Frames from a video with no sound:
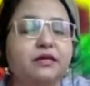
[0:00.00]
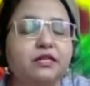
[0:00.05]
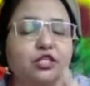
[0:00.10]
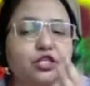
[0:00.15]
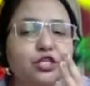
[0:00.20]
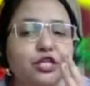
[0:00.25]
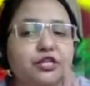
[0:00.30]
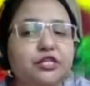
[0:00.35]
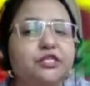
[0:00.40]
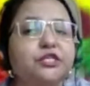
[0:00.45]

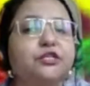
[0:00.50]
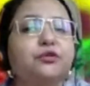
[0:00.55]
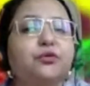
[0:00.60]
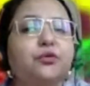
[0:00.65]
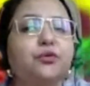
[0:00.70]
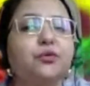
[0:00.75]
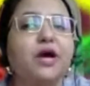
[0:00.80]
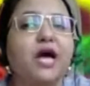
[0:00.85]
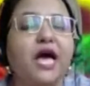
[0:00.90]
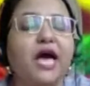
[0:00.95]
Children
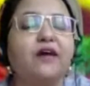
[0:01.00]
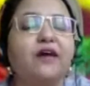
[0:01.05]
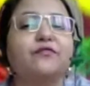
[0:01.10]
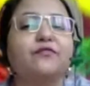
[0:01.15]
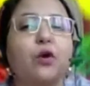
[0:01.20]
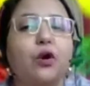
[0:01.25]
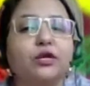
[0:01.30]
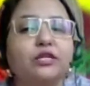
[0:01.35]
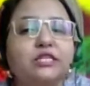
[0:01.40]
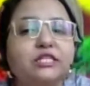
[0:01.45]
who have
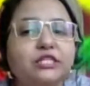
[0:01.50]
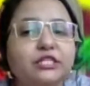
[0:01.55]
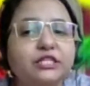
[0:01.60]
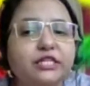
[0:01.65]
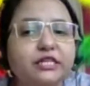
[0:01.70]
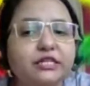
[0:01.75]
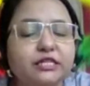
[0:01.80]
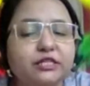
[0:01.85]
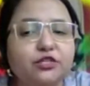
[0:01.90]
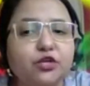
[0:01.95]

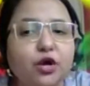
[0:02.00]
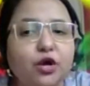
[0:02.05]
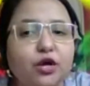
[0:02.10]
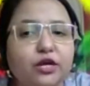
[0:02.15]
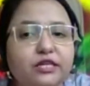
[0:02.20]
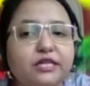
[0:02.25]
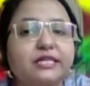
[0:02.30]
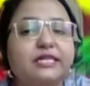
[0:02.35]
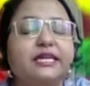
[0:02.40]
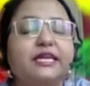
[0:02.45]
autistic disorder